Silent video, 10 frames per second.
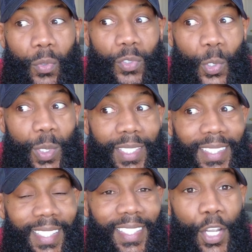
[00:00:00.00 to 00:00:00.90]
so you can
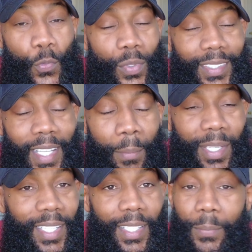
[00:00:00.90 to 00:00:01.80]
see the difference. I
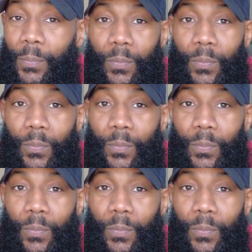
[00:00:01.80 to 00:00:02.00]
mean,